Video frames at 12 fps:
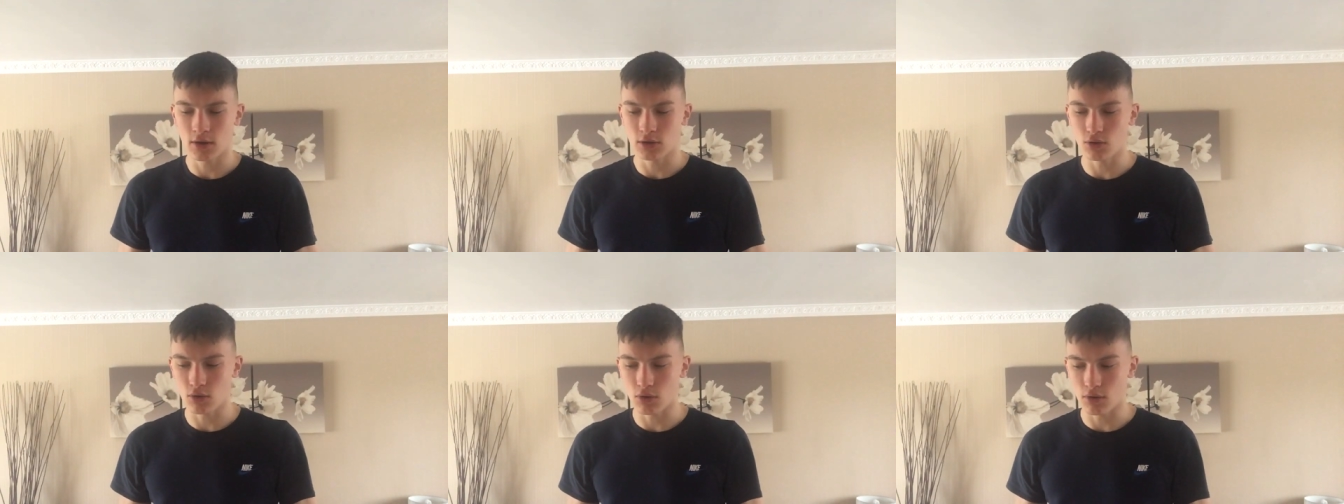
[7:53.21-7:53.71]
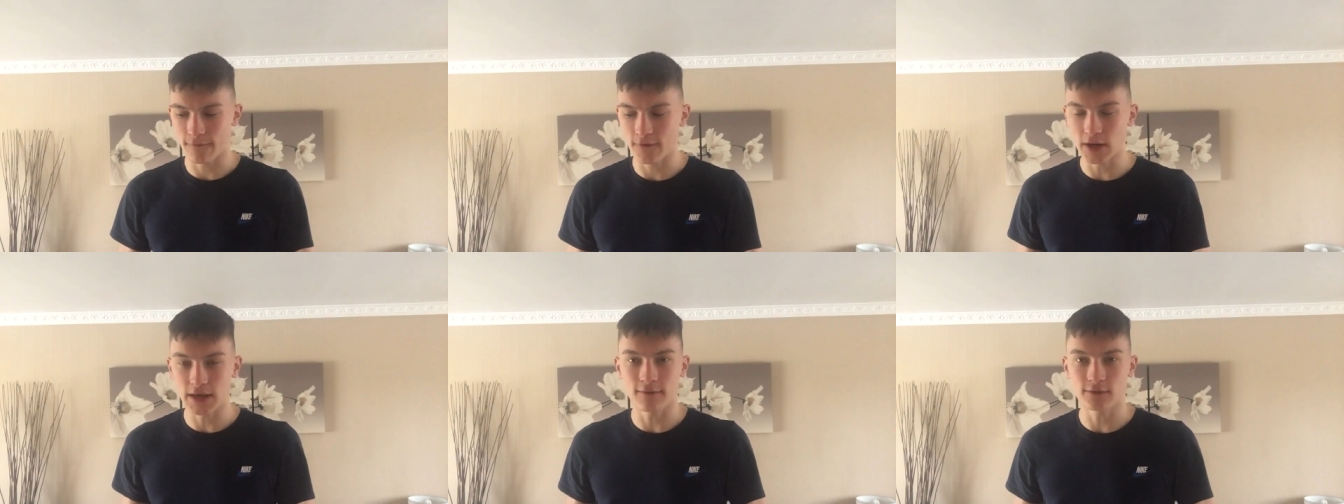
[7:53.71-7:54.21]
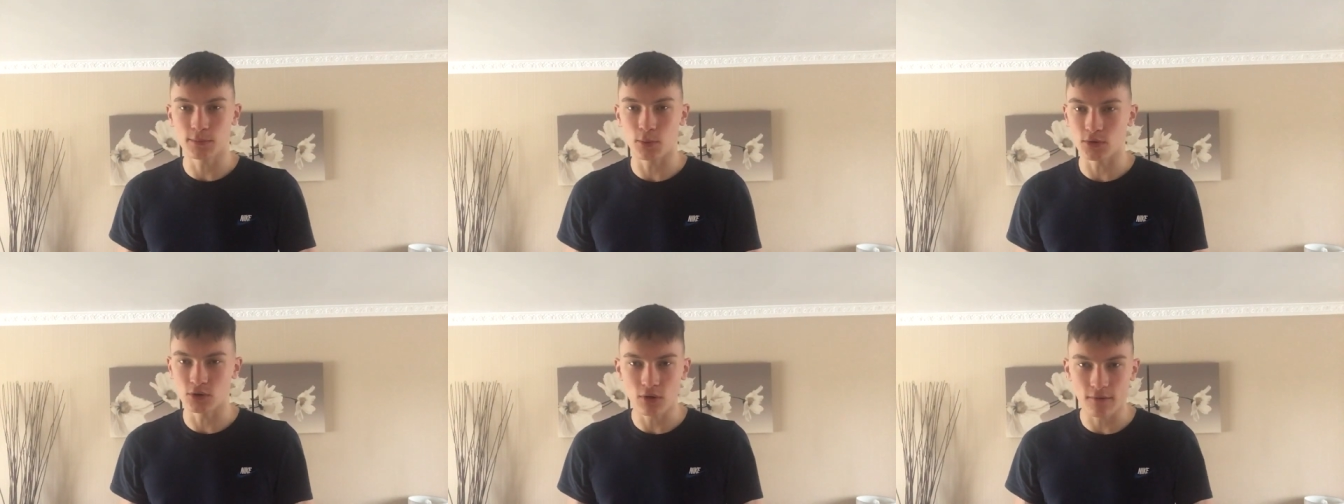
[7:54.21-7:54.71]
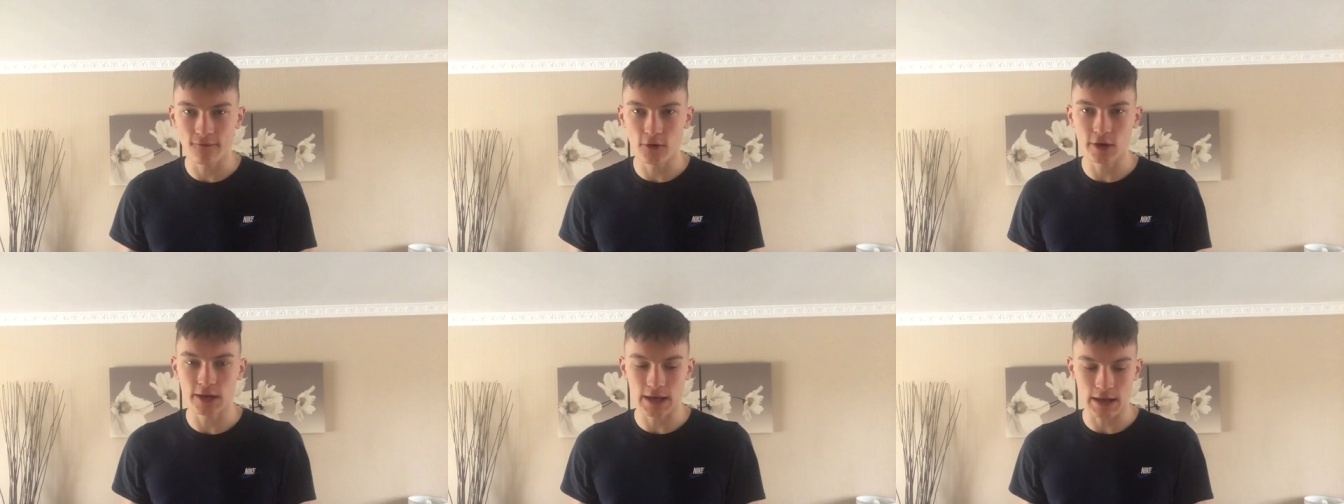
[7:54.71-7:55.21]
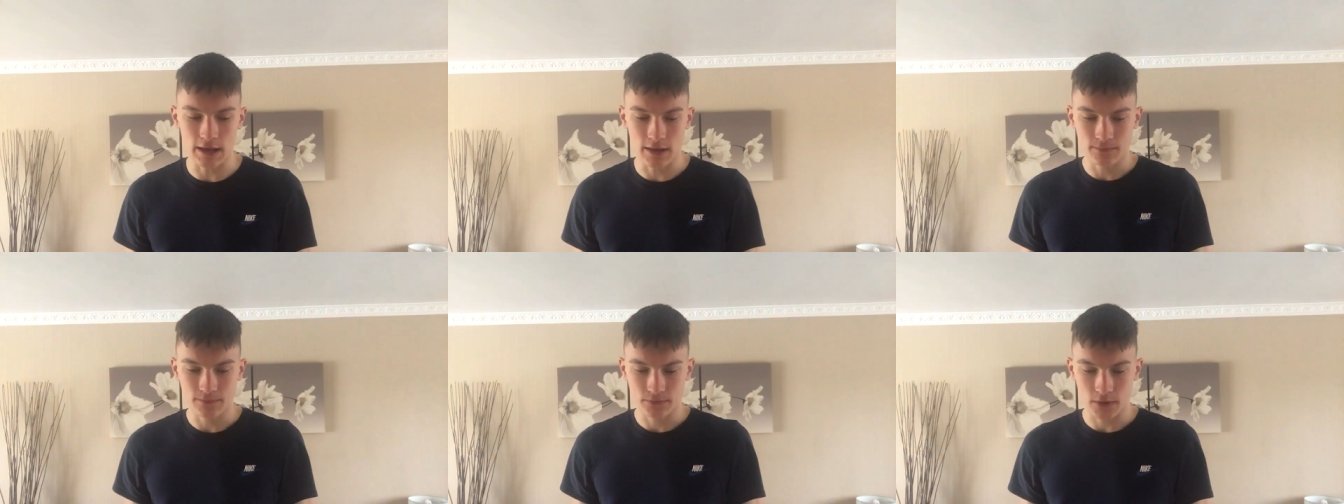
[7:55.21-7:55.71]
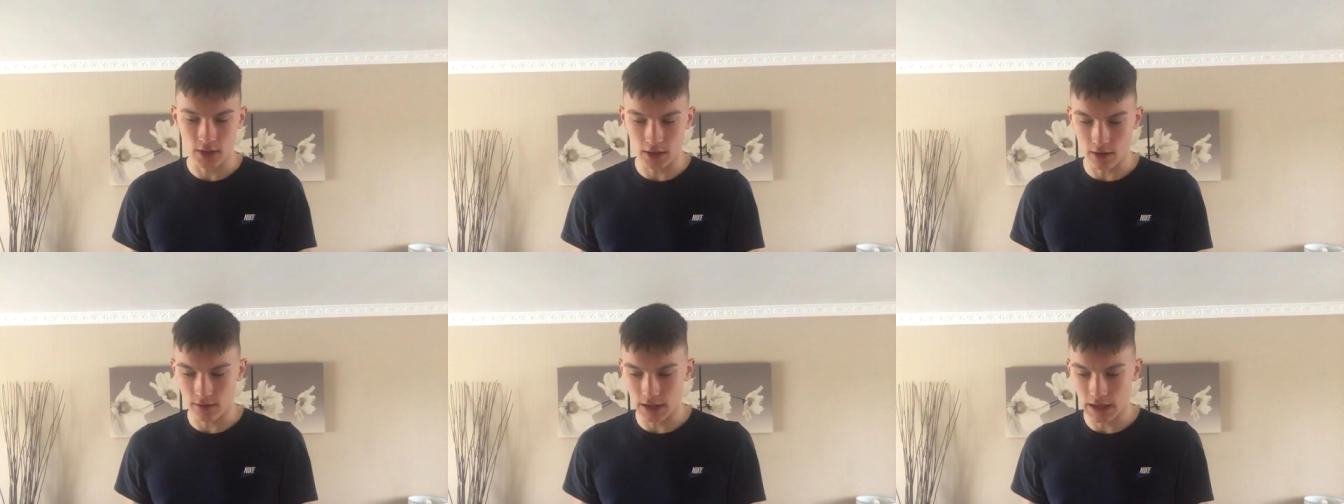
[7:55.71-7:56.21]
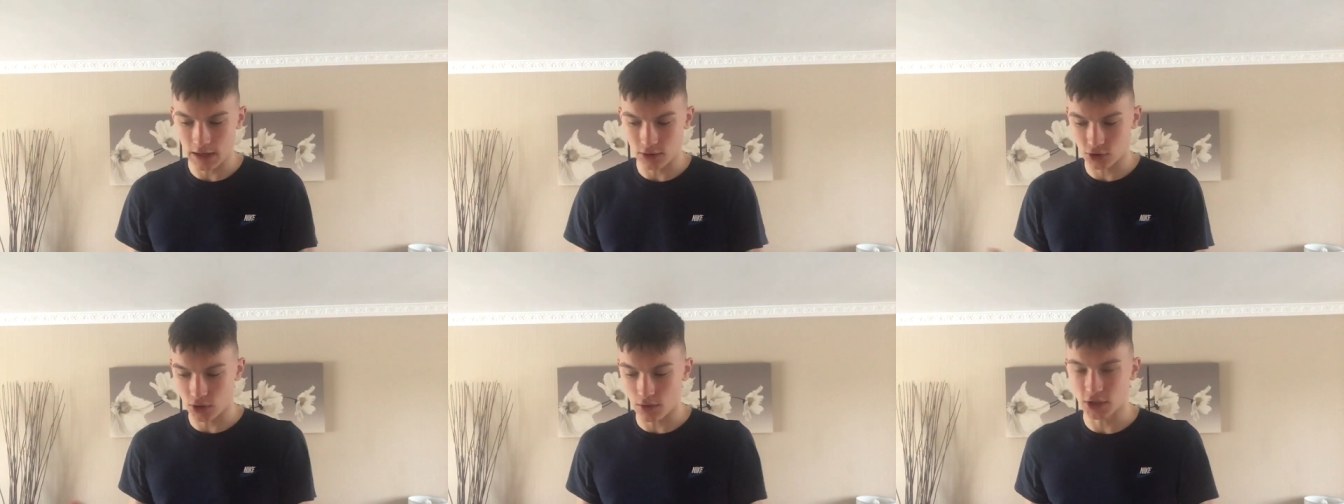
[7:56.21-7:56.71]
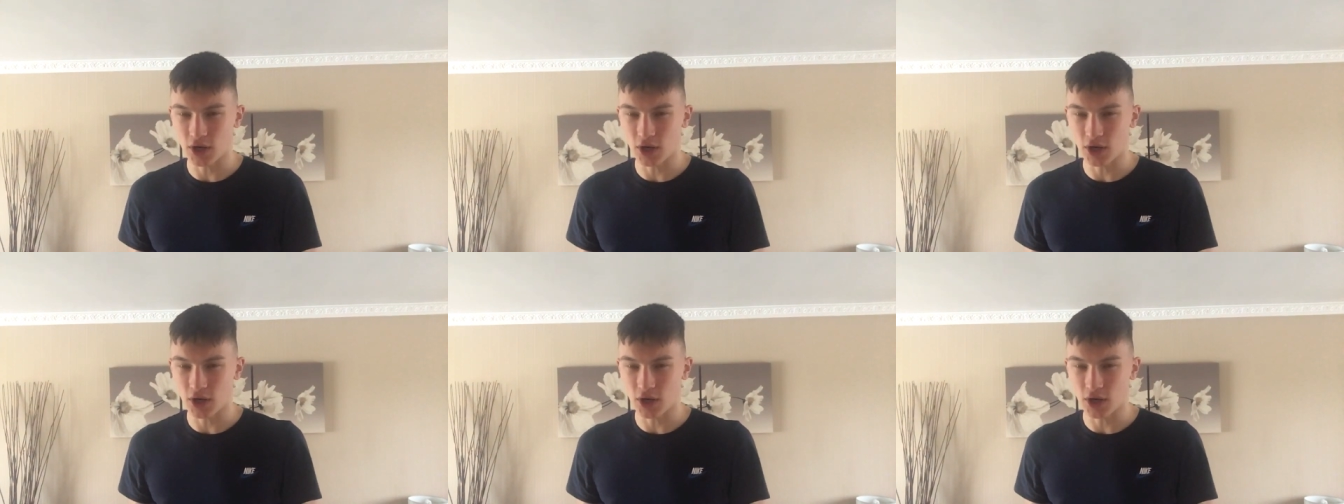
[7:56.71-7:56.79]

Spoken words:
you're fully comfortable, and you're not fully, you know, in control.